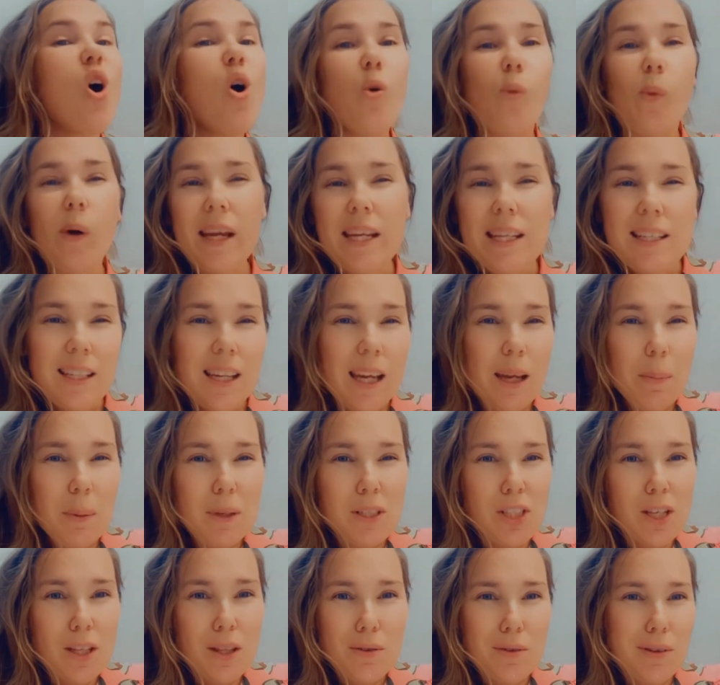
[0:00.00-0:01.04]
We can keep
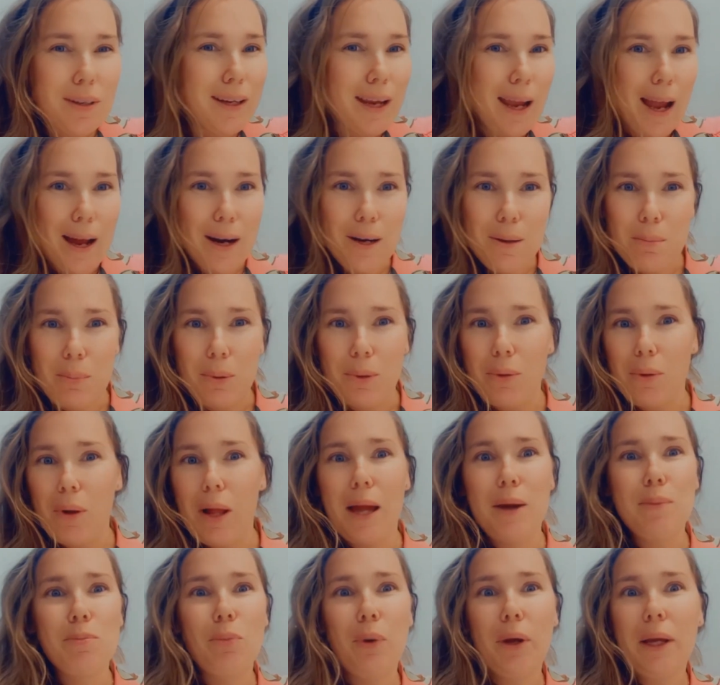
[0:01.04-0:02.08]
each other accountable
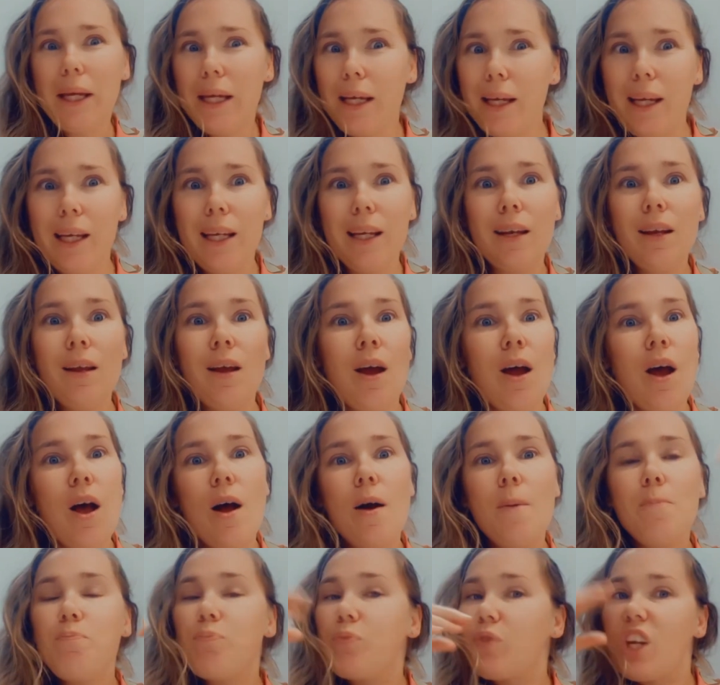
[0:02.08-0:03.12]
and we can
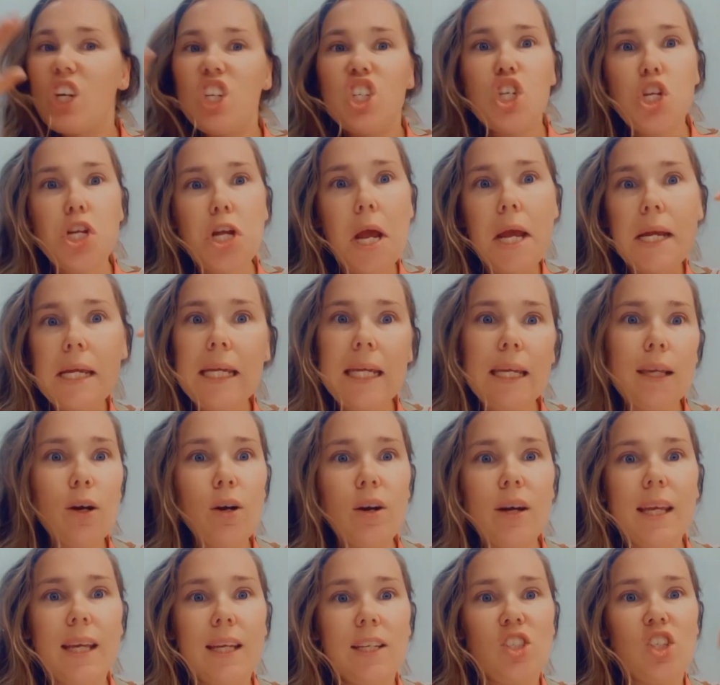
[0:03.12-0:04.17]
check in
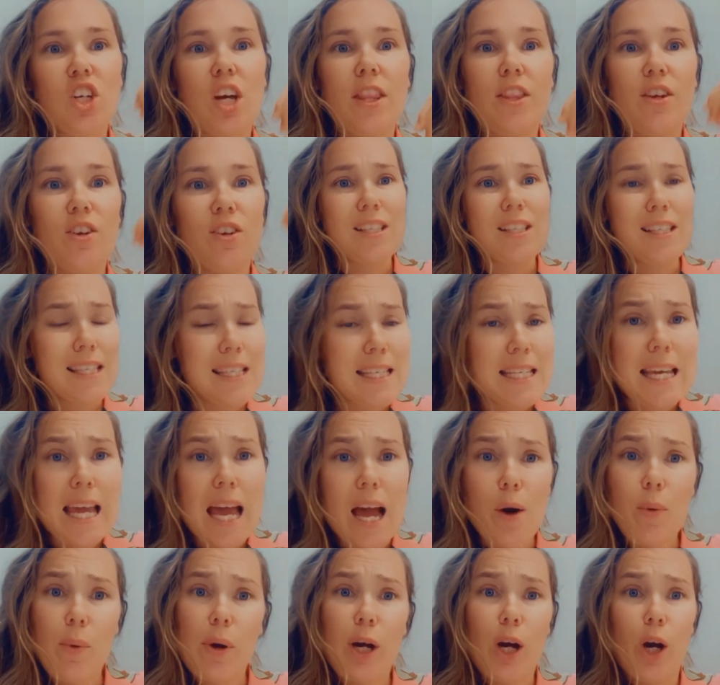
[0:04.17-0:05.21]
on each other see
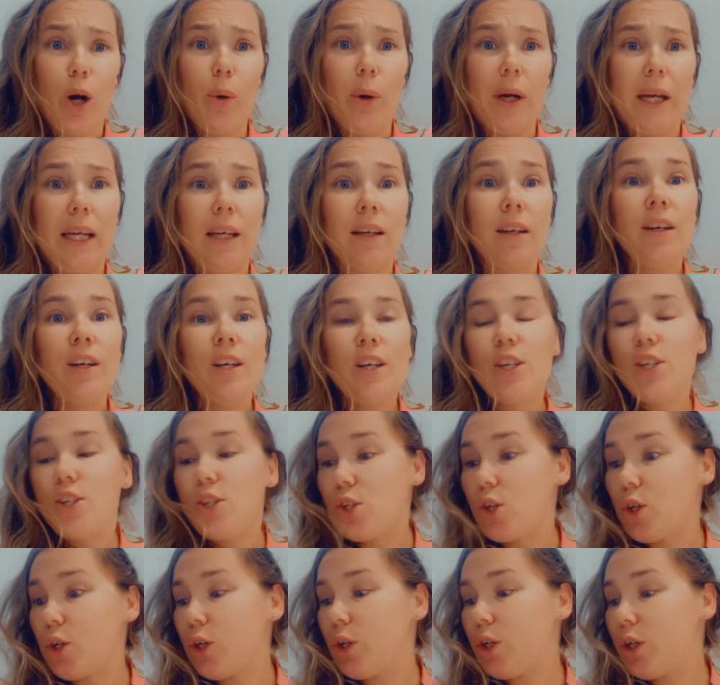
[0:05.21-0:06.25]
how we're going.
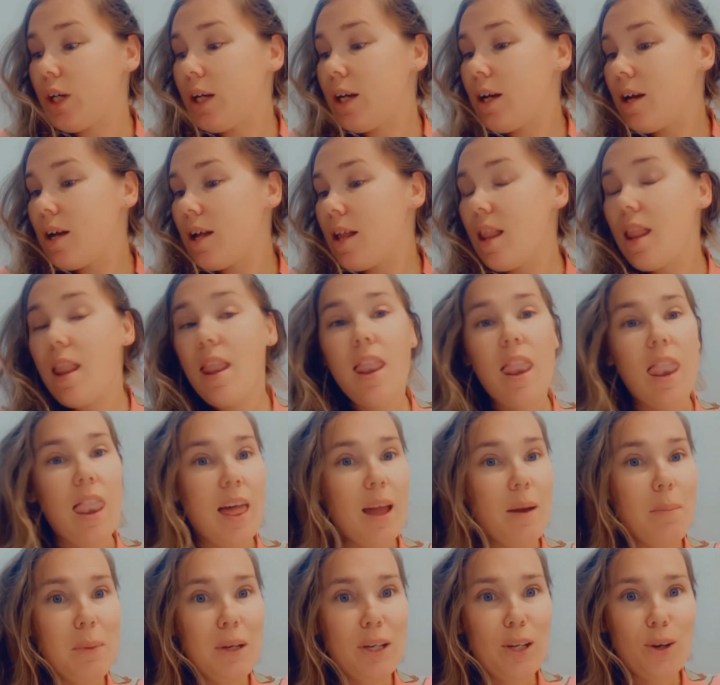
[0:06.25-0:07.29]
So
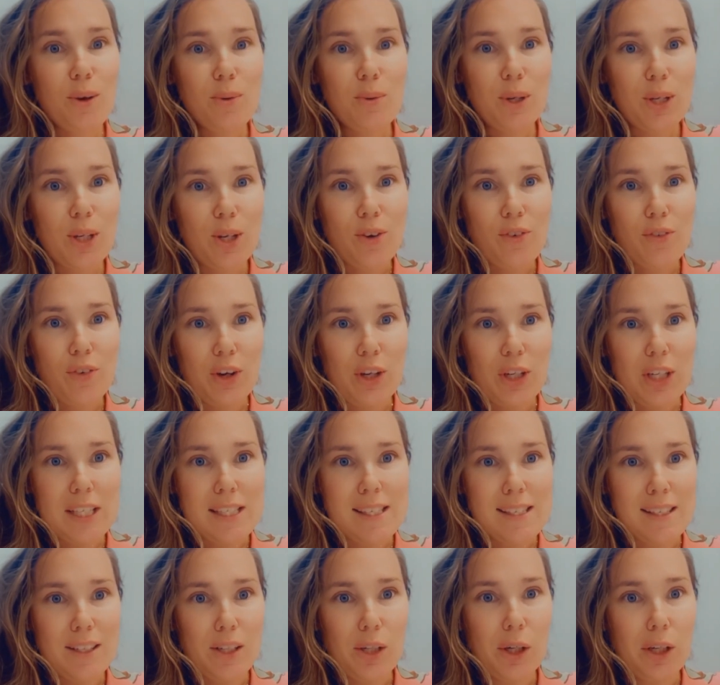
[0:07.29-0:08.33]
let me know what you're
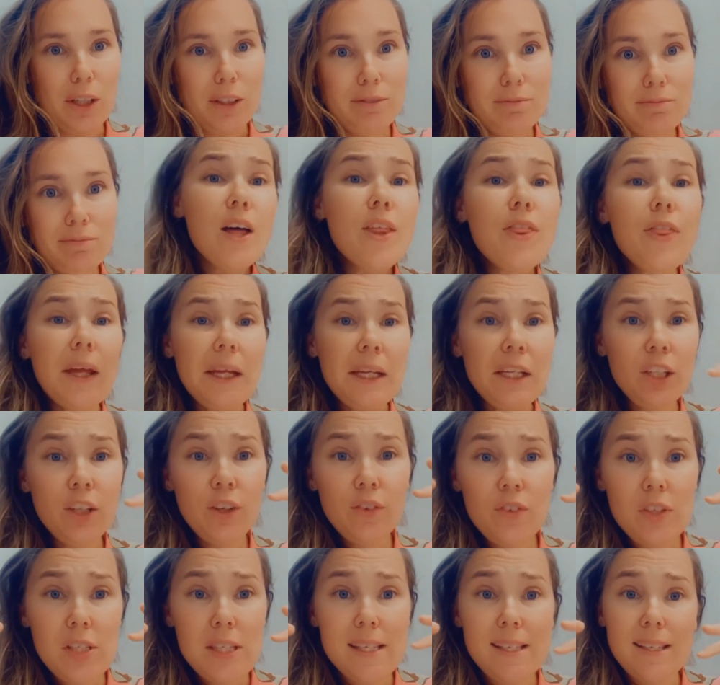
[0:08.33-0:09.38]
focusing on. Thank
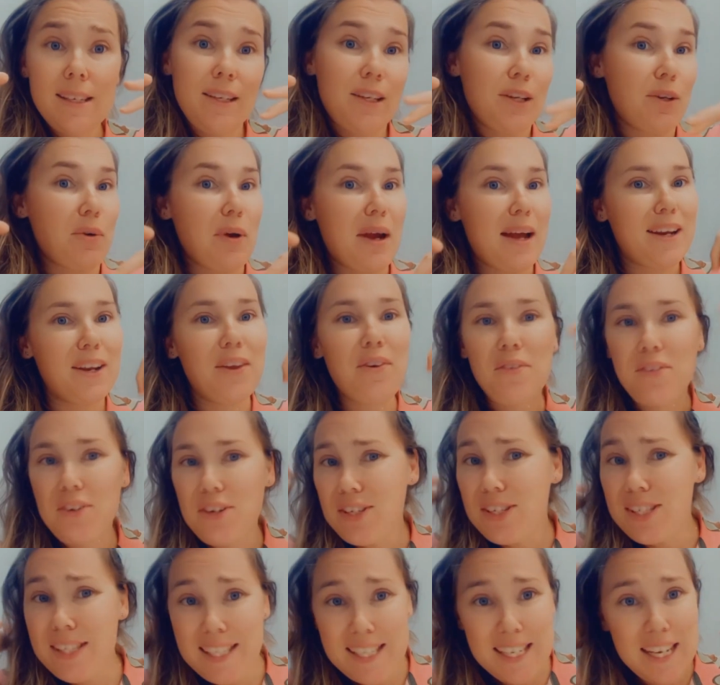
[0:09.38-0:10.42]
you for sticking around if
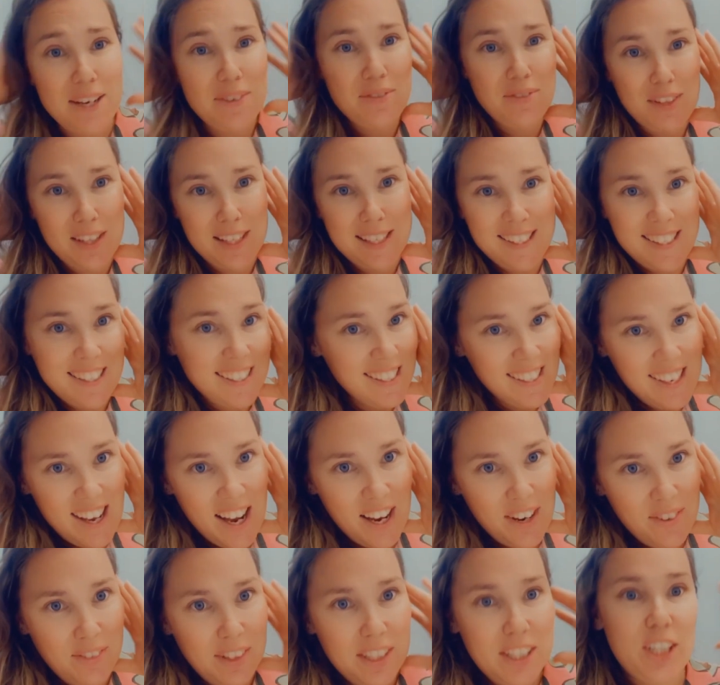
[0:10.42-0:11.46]
you stayed for this
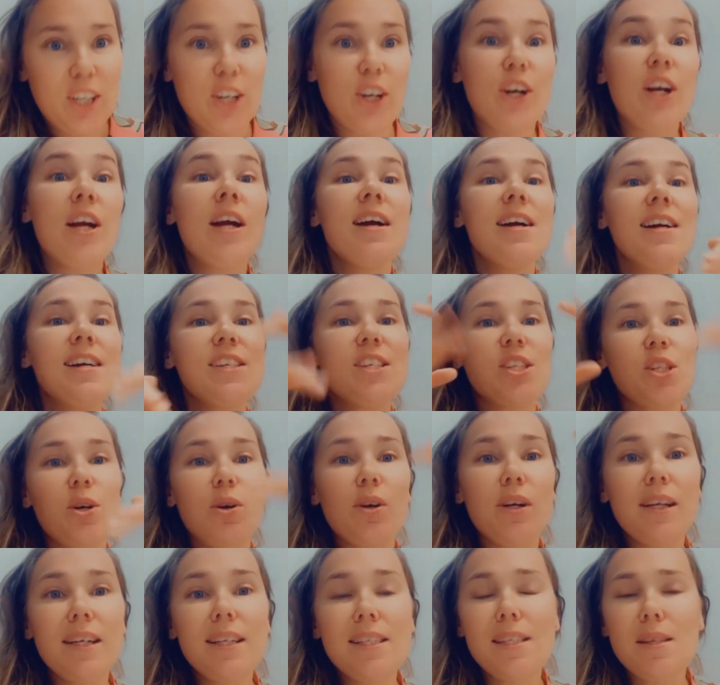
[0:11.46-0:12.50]
entire video.
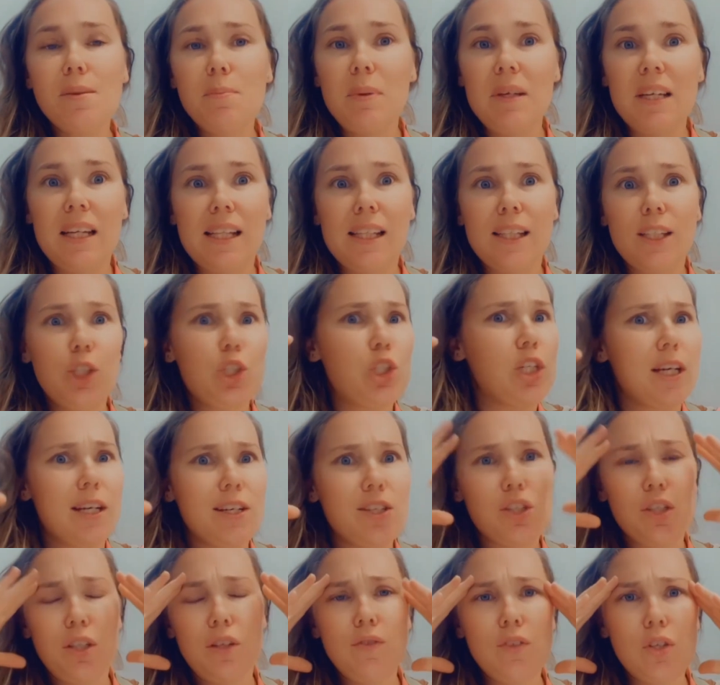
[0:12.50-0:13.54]
Sorry it's a bit glitchy. I
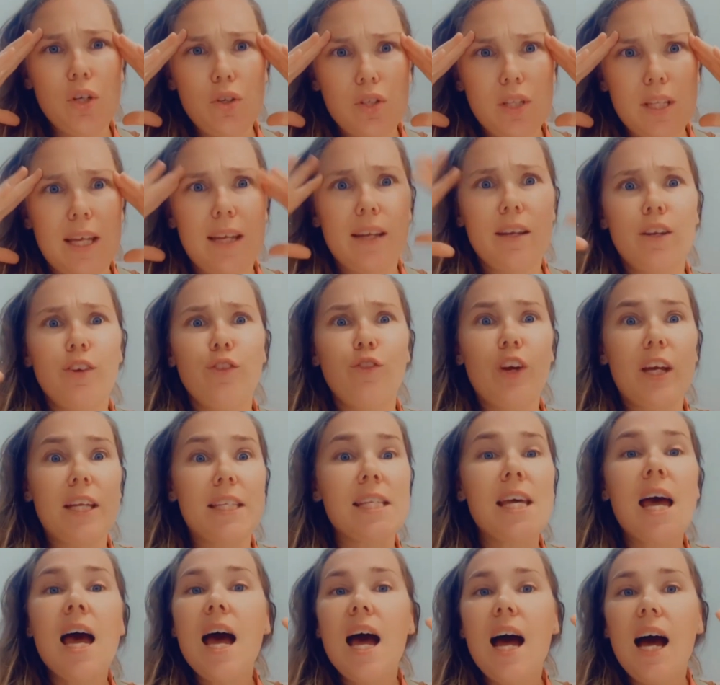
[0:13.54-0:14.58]
should have told you that in advance.